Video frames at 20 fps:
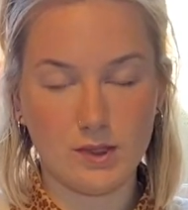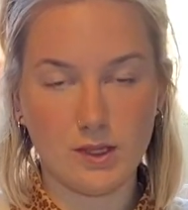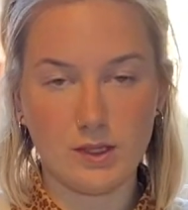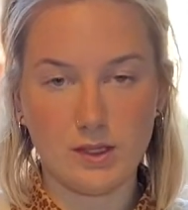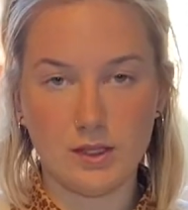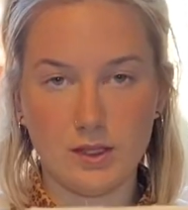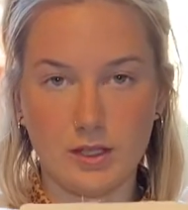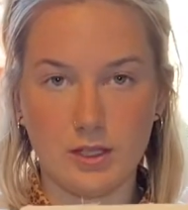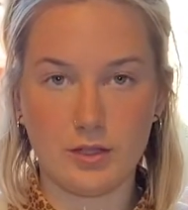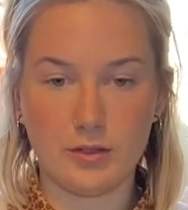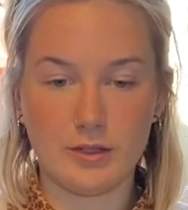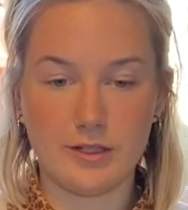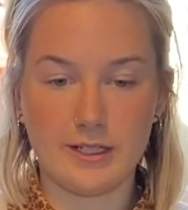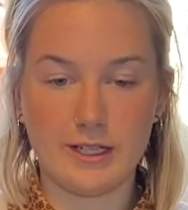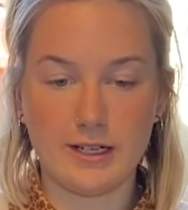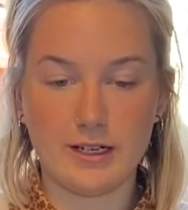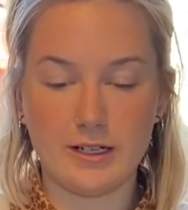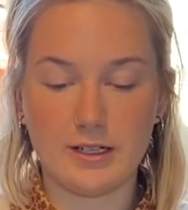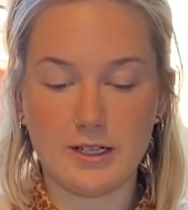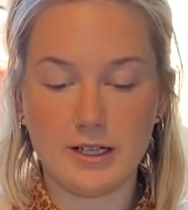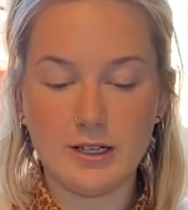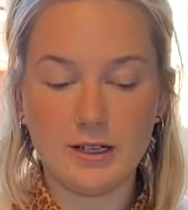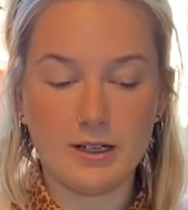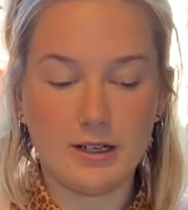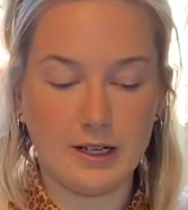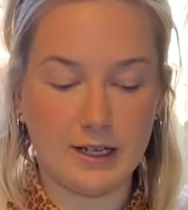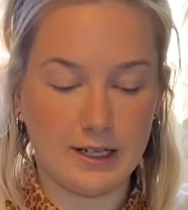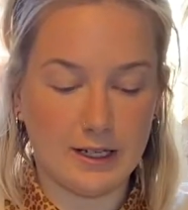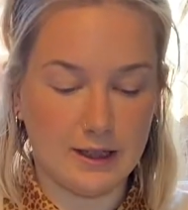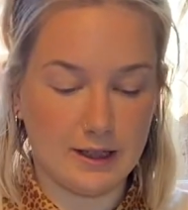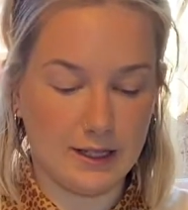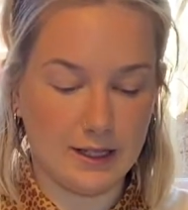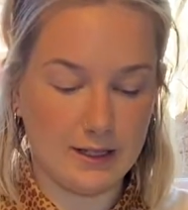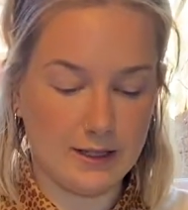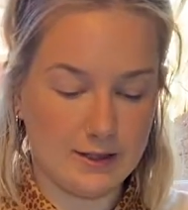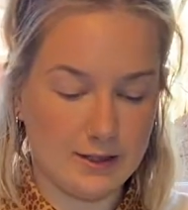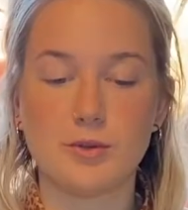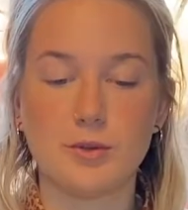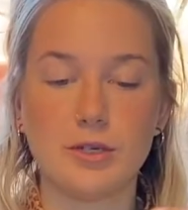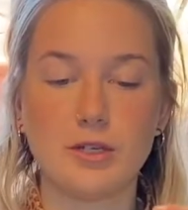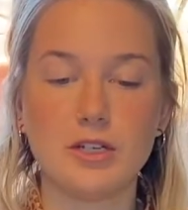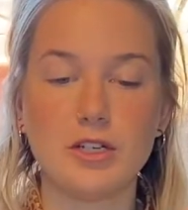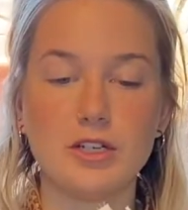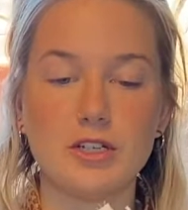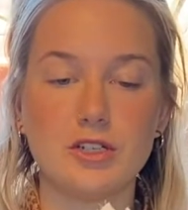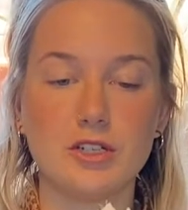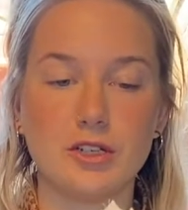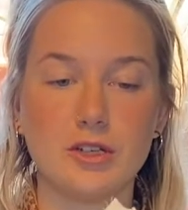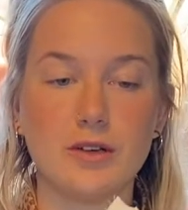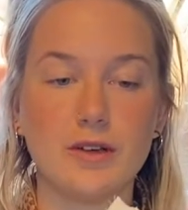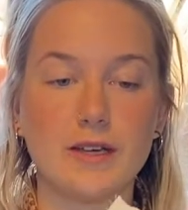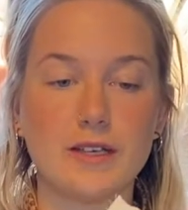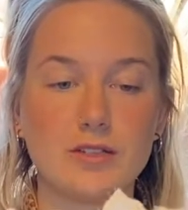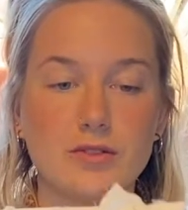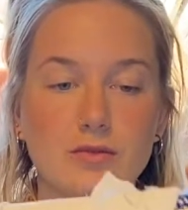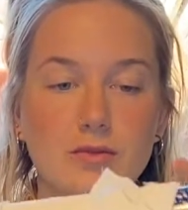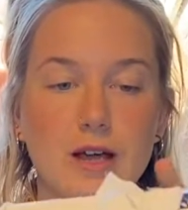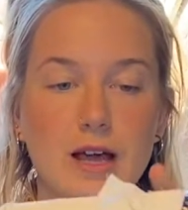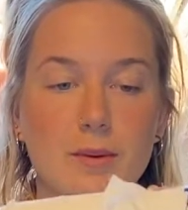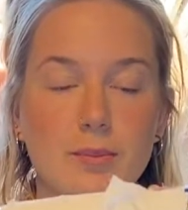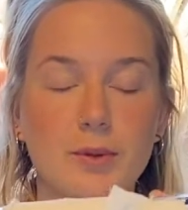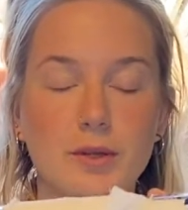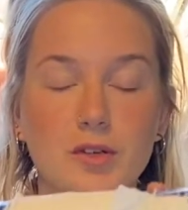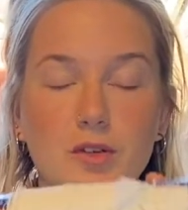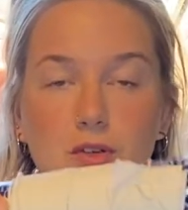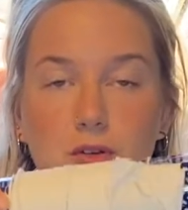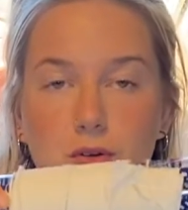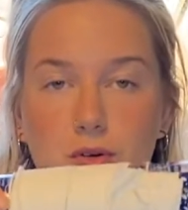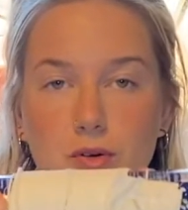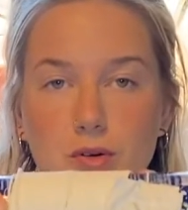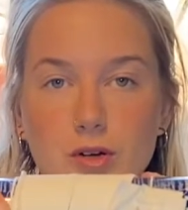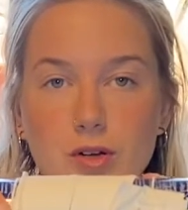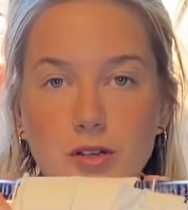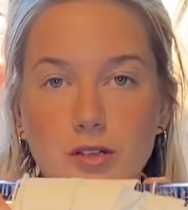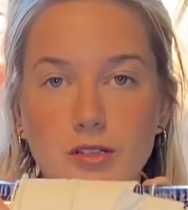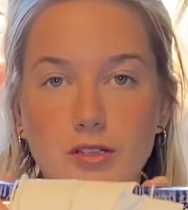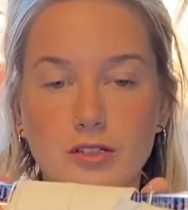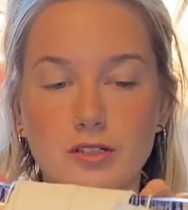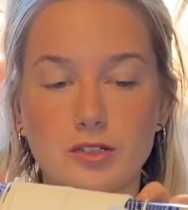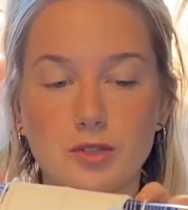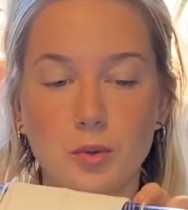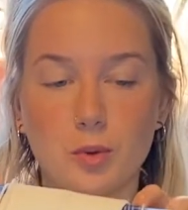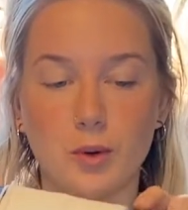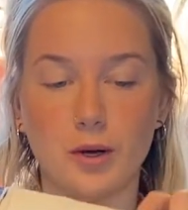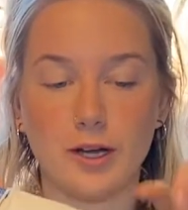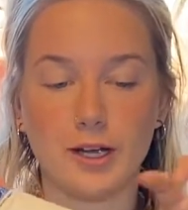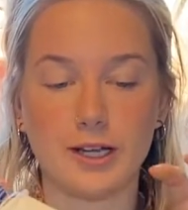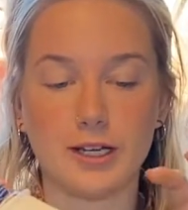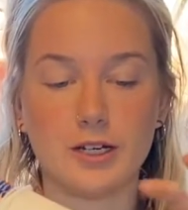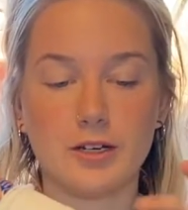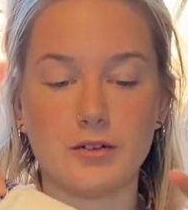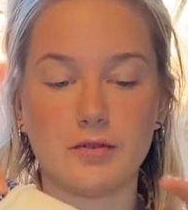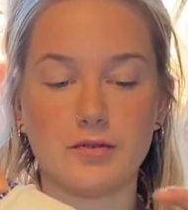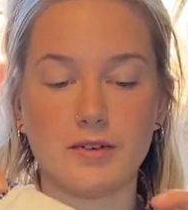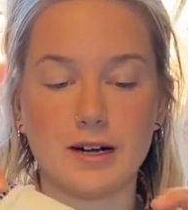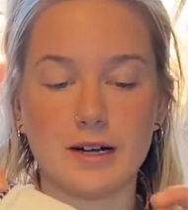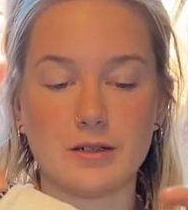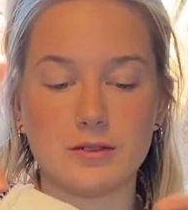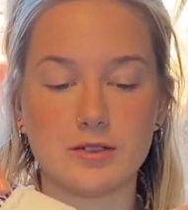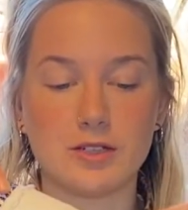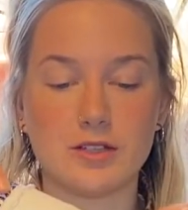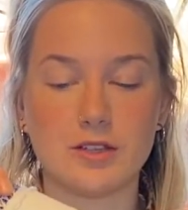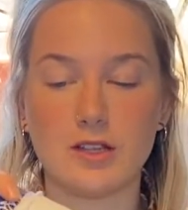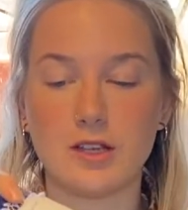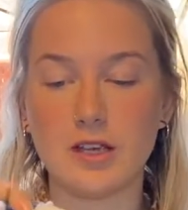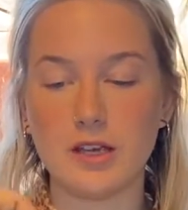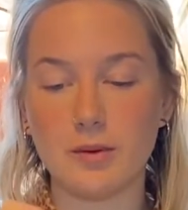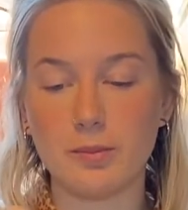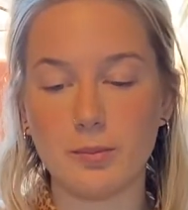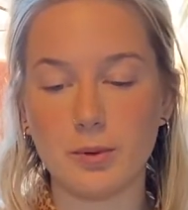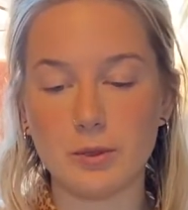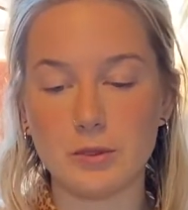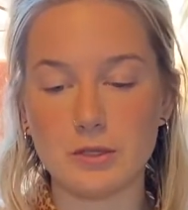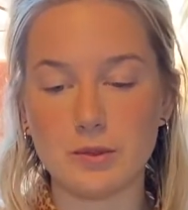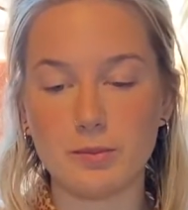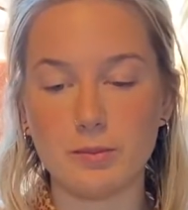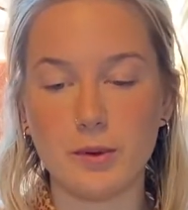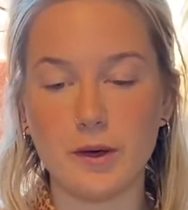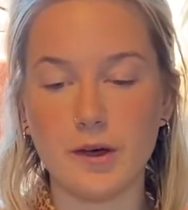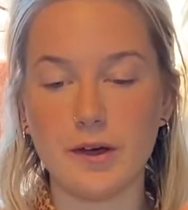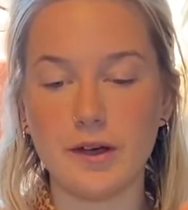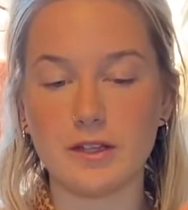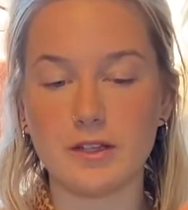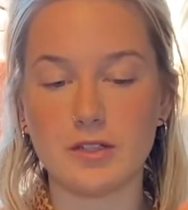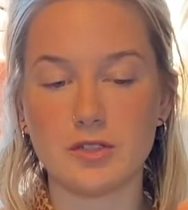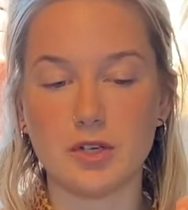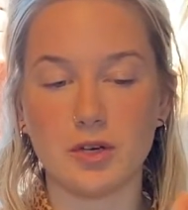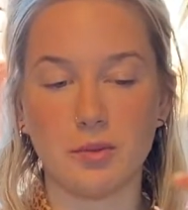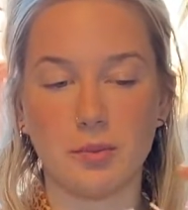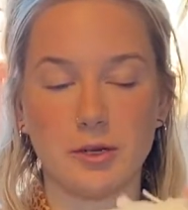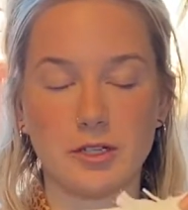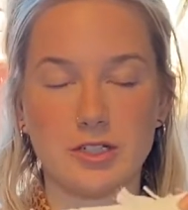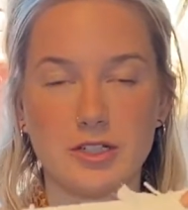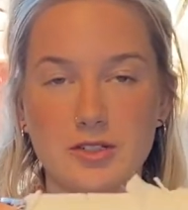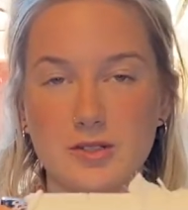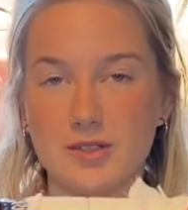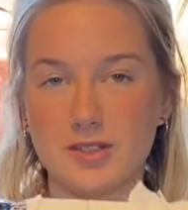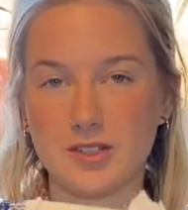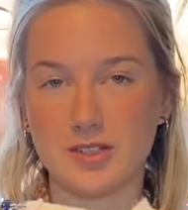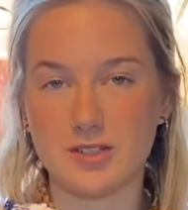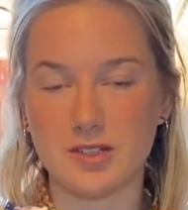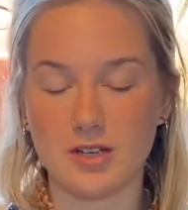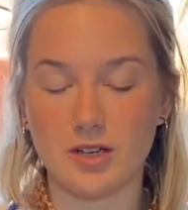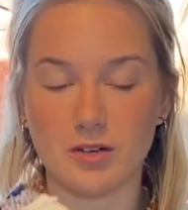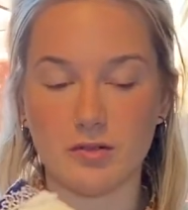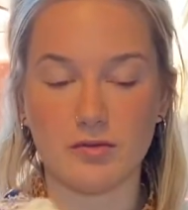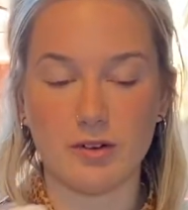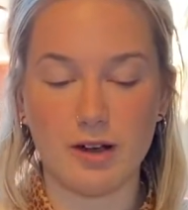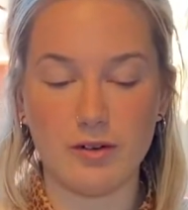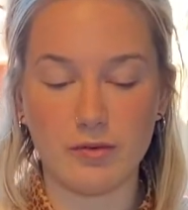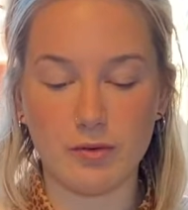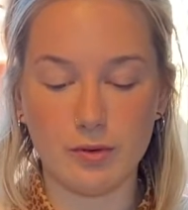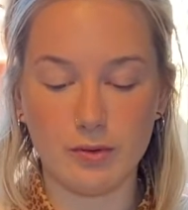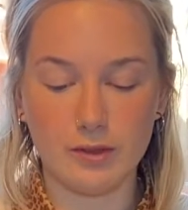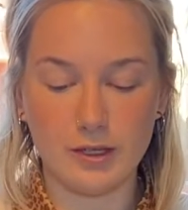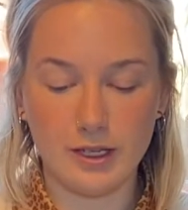your cylinder like this. What you're going to do is wrap your twine around the bottom part and the top part just so it doesn't unravel.